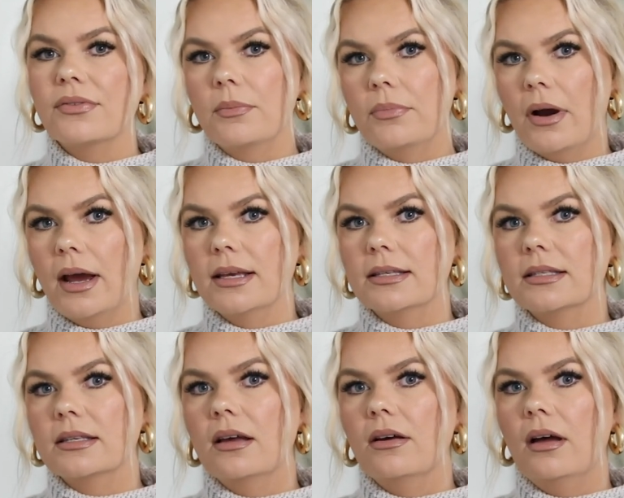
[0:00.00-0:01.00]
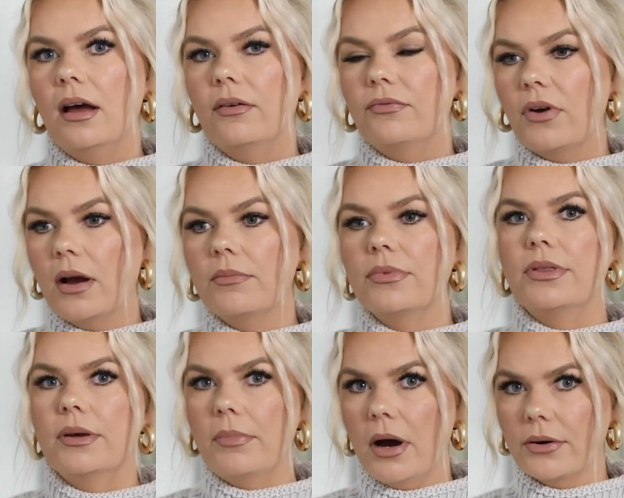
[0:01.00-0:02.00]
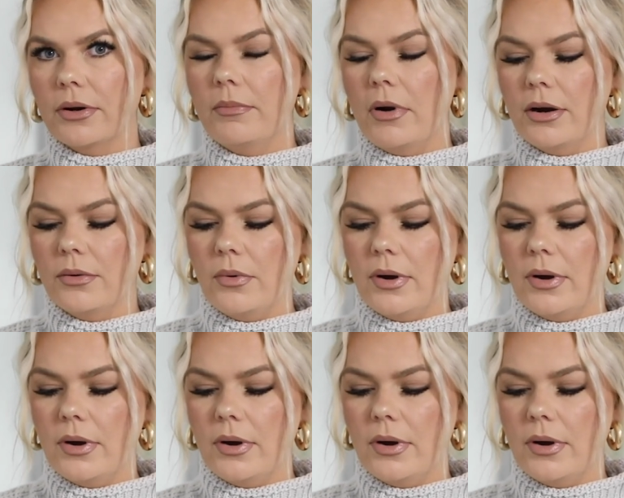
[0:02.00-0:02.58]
the price from the Pottery Barn